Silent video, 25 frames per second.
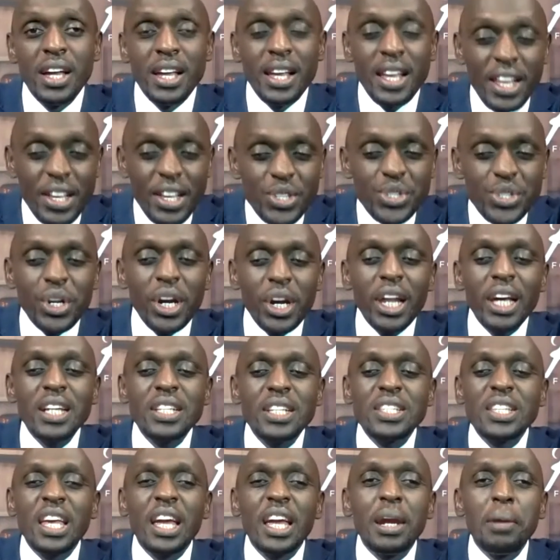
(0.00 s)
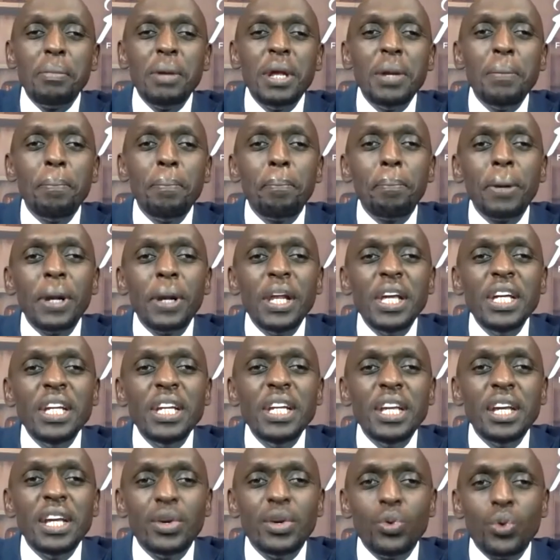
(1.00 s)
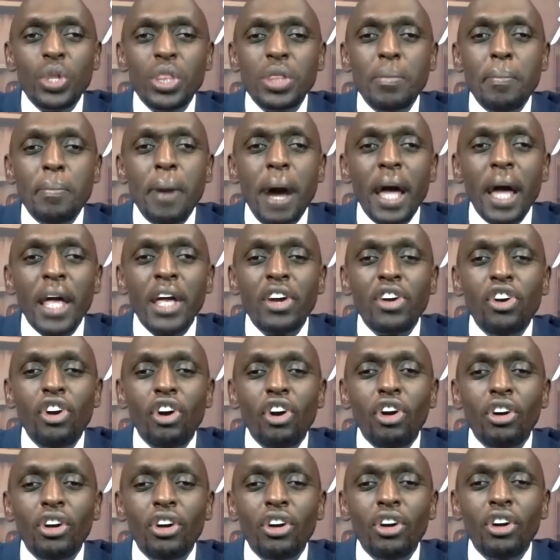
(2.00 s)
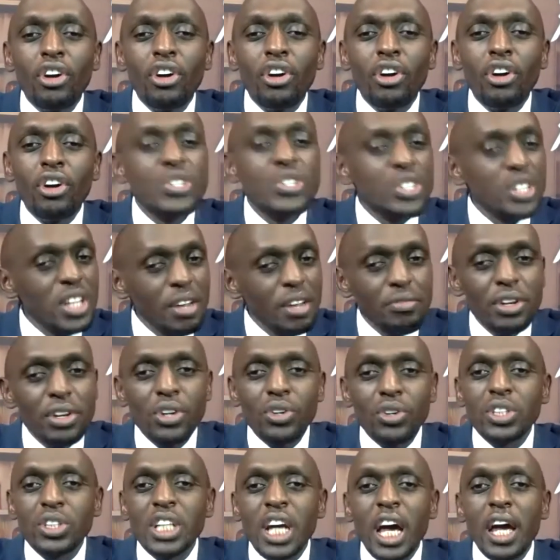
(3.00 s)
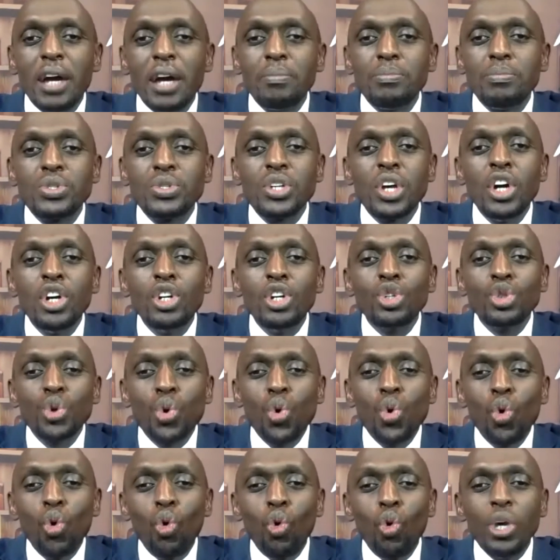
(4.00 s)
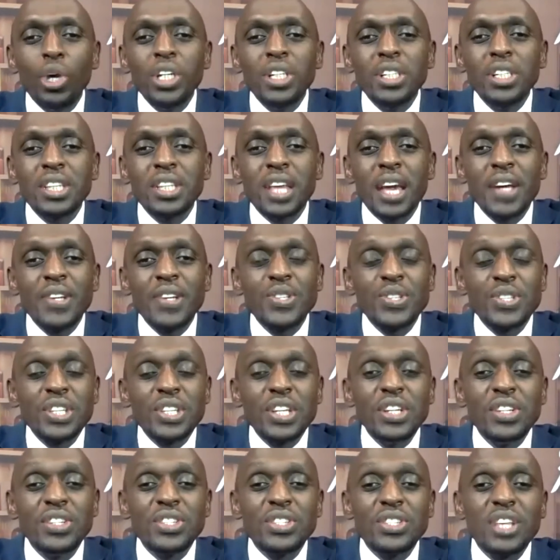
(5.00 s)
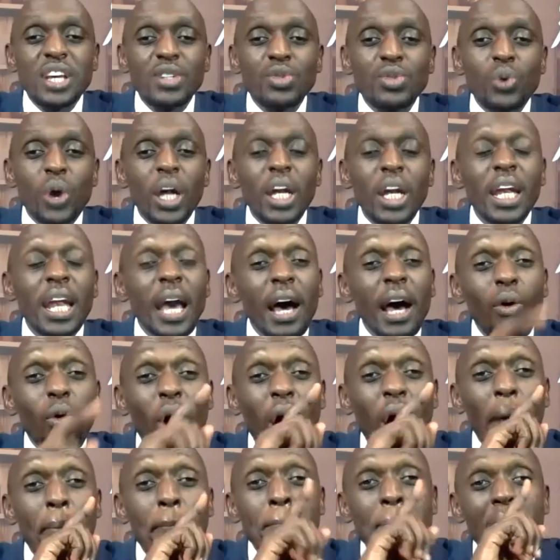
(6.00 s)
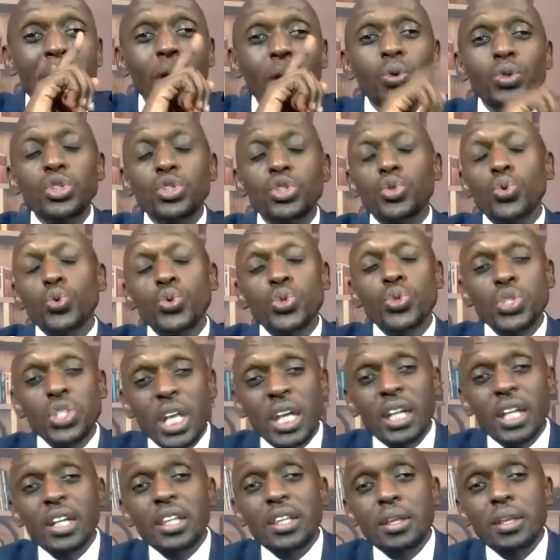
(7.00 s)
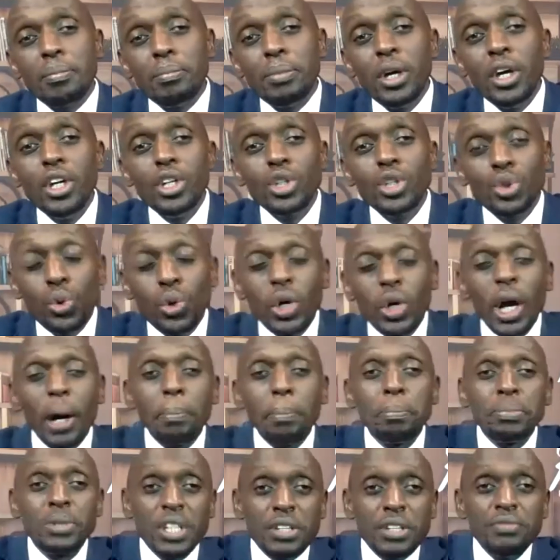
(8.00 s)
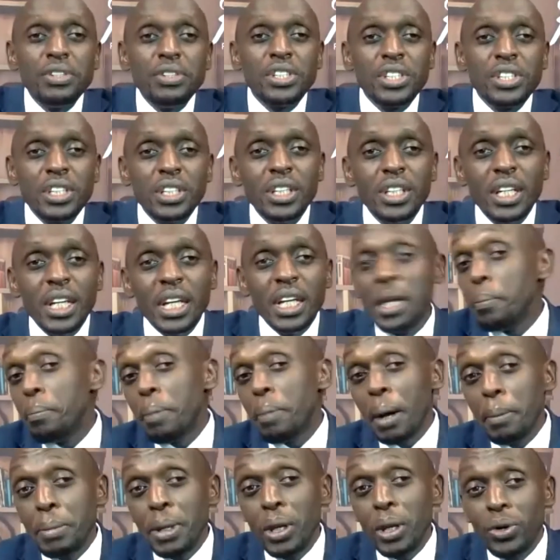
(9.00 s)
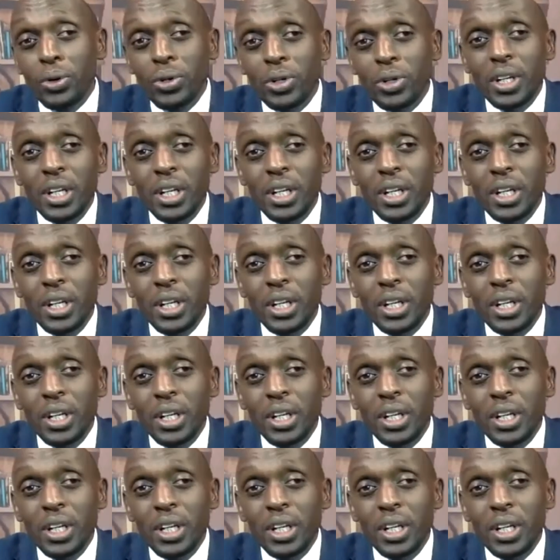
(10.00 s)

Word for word: Israelites had been pleaded with by God several times to quit their sins that were now about to send them to captivity in Babylon.